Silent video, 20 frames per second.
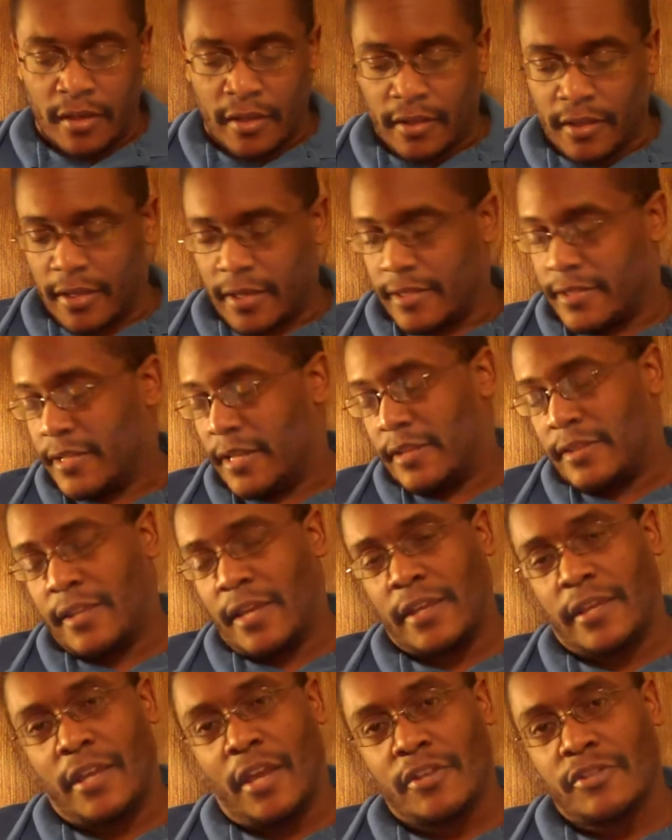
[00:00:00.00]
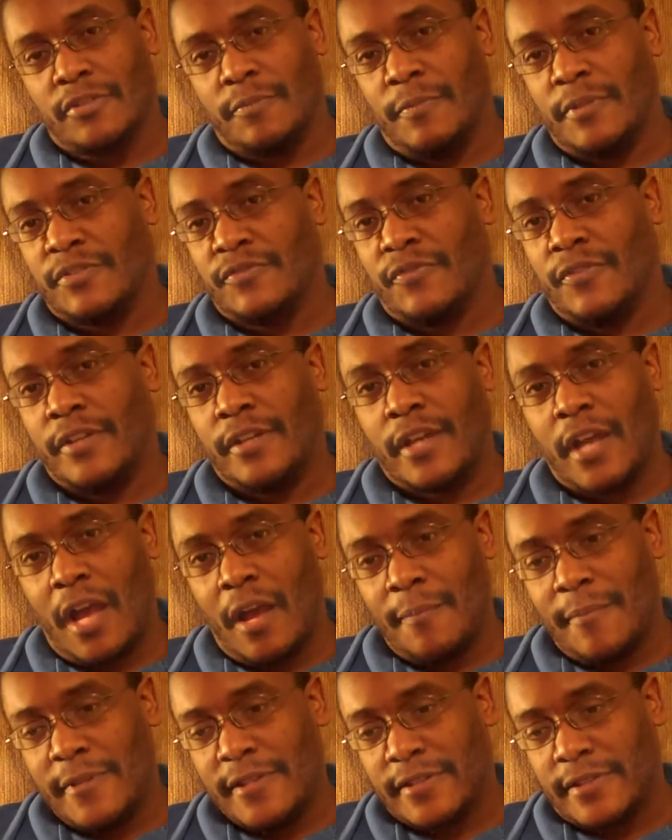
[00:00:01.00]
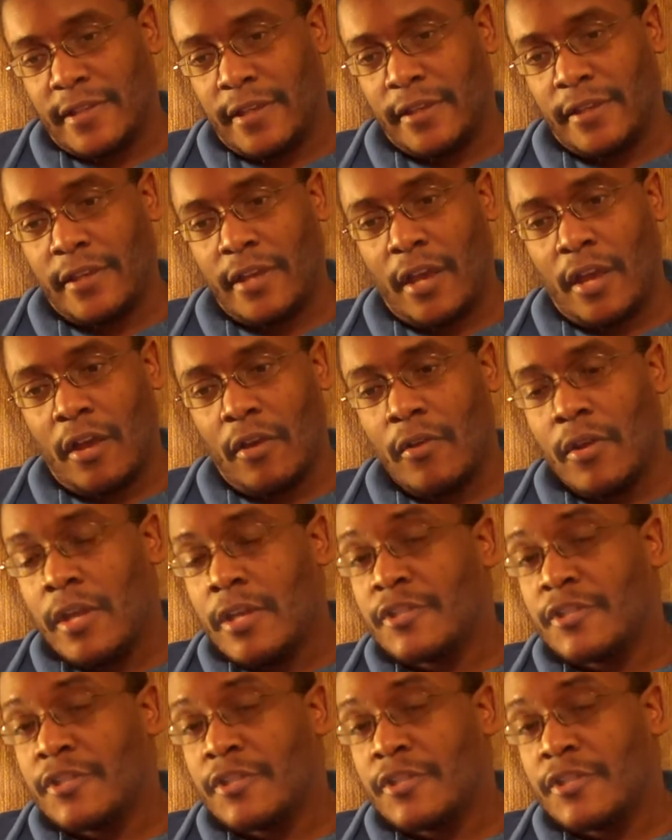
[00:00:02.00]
like I said, thank y'all so much for your comments. Thank y'all.